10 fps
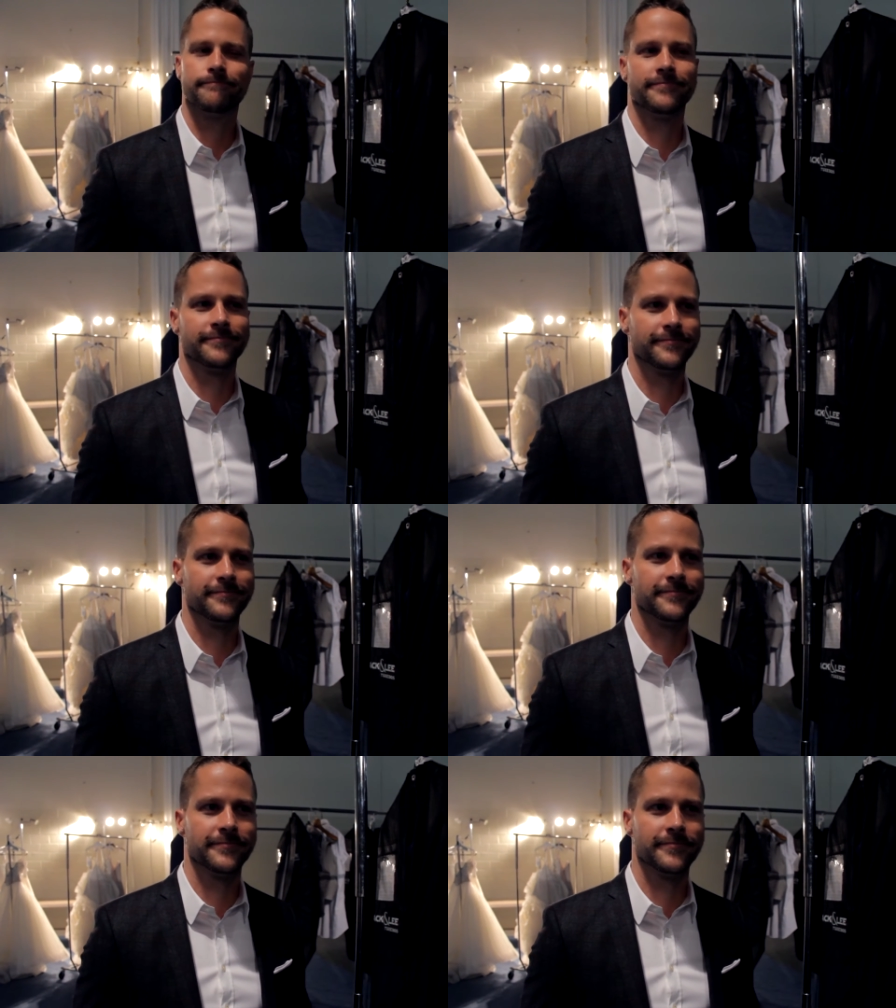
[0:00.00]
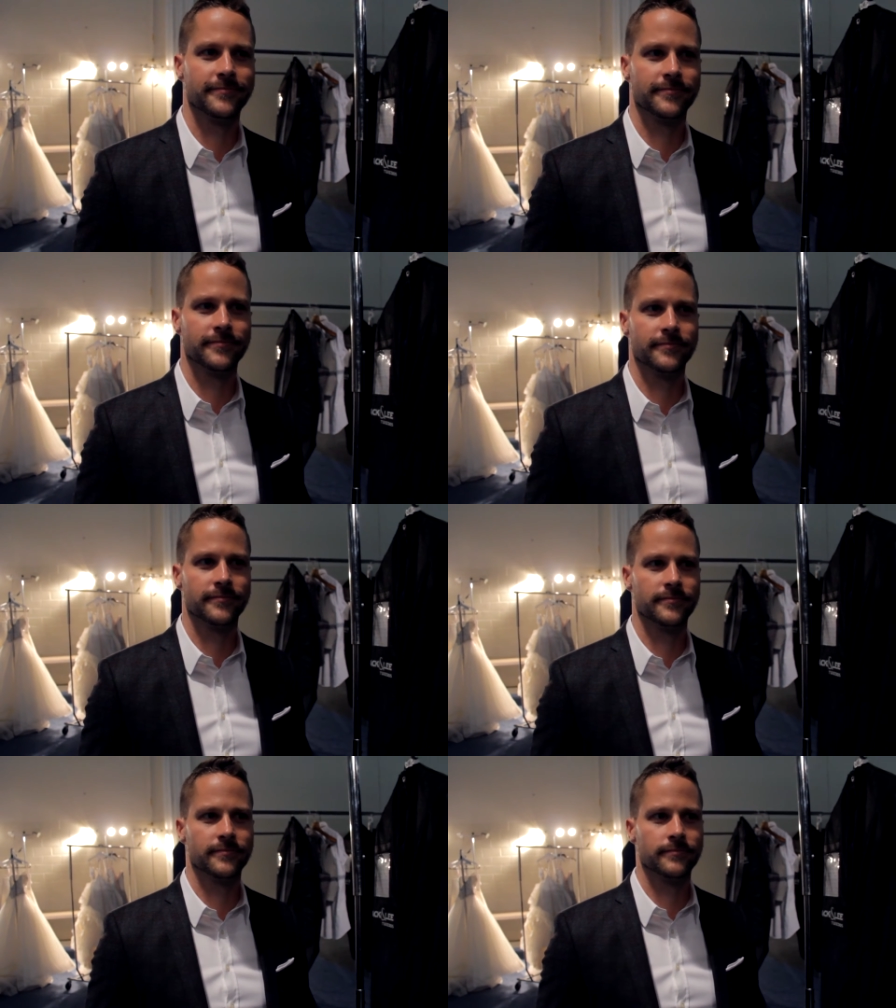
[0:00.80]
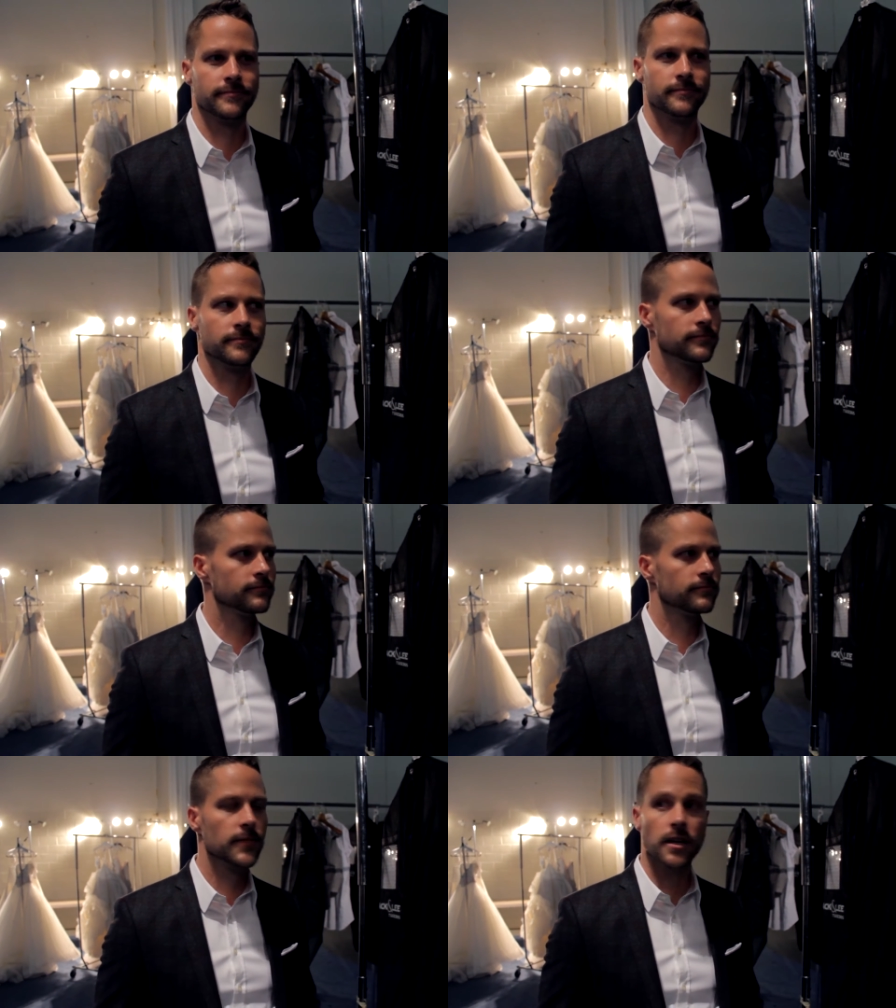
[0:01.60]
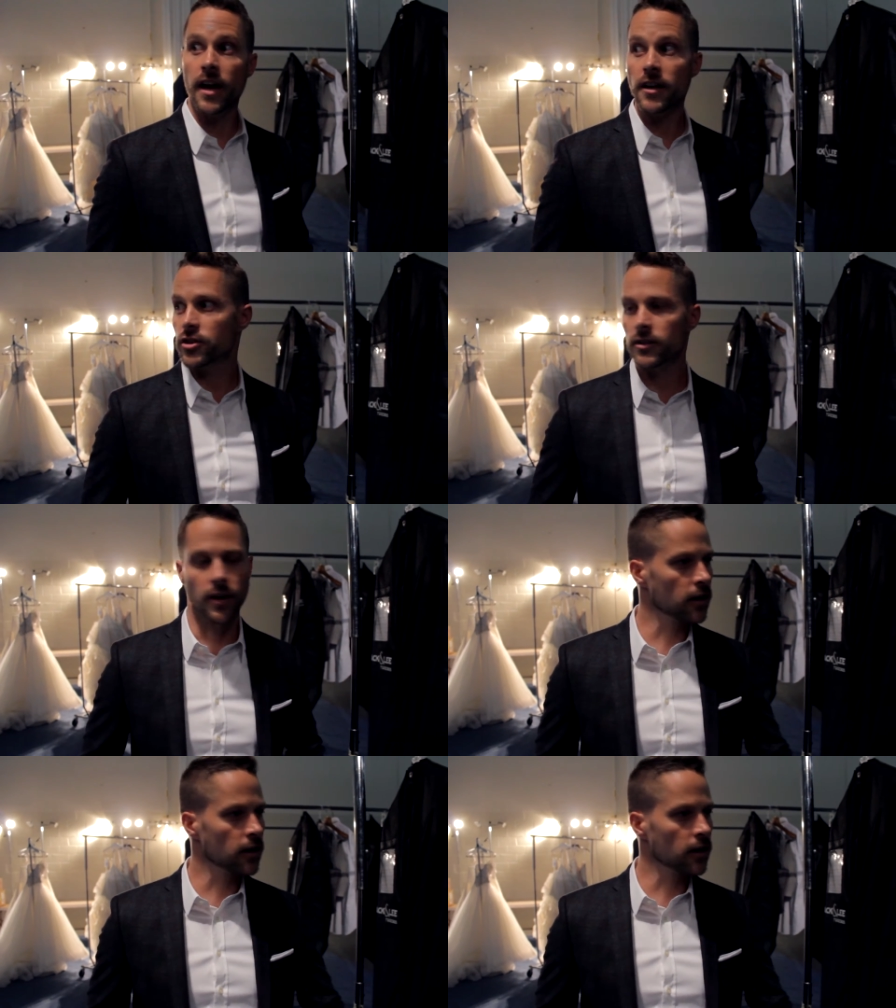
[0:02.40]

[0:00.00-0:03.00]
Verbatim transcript: Hey, we're at Bridal Expo. Should we go take a walk? Yeah, sure.